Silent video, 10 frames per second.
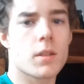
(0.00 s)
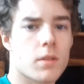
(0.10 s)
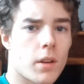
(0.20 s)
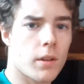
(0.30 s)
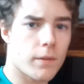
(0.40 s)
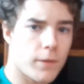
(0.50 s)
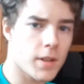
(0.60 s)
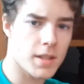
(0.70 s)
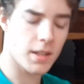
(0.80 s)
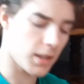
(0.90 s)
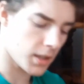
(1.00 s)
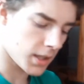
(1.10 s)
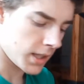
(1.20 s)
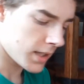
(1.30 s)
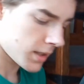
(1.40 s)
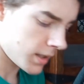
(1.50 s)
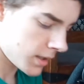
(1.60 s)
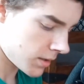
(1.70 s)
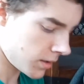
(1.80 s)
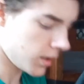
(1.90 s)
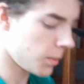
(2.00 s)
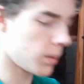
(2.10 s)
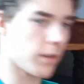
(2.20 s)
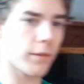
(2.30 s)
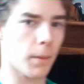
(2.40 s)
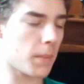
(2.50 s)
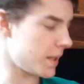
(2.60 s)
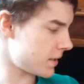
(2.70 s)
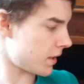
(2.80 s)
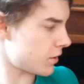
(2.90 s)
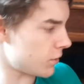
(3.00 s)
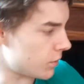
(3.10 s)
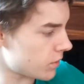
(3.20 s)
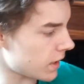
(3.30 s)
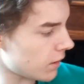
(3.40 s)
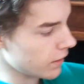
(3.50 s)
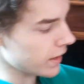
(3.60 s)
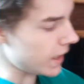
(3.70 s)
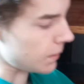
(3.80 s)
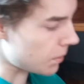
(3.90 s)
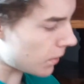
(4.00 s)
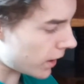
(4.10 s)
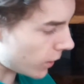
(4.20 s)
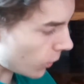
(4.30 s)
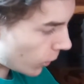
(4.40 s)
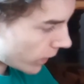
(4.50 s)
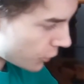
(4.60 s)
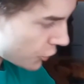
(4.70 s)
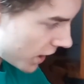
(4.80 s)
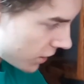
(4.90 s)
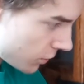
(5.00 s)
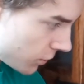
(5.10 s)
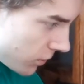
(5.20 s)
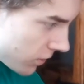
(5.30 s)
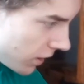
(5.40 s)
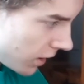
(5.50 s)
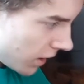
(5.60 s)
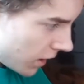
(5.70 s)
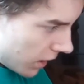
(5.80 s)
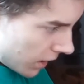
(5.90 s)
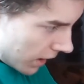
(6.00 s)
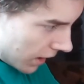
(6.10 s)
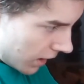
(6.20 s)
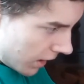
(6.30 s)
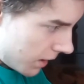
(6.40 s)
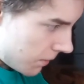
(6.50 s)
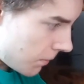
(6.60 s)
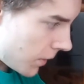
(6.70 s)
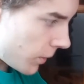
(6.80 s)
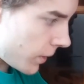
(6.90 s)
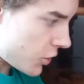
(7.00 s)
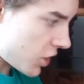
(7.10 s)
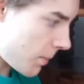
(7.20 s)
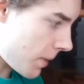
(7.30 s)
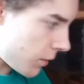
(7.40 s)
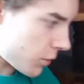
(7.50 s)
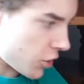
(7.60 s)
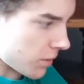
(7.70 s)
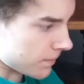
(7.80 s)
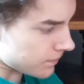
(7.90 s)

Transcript: So first thing that you're going to need is a couple of basic tools. Now I keep my wheelchair tools in my wheelchair pouch.